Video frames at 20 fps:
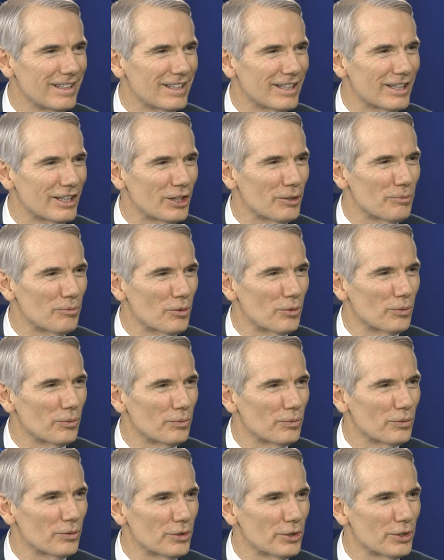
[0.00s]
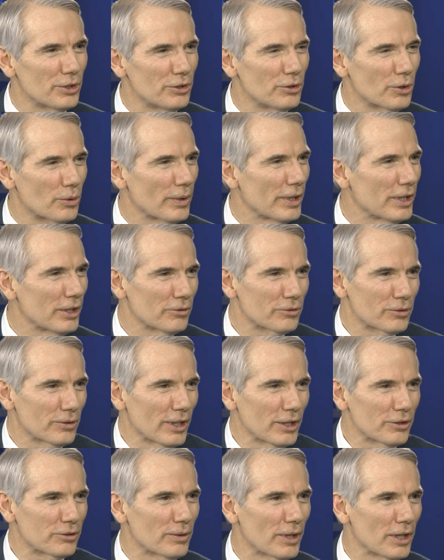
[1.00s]
Um, the Ukrainians
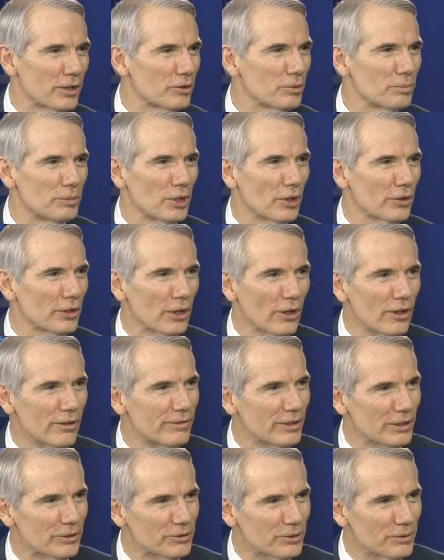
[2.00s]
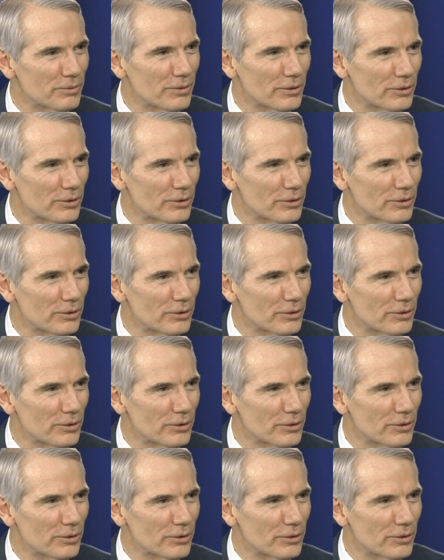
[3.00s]
are not trying to be on the offensive.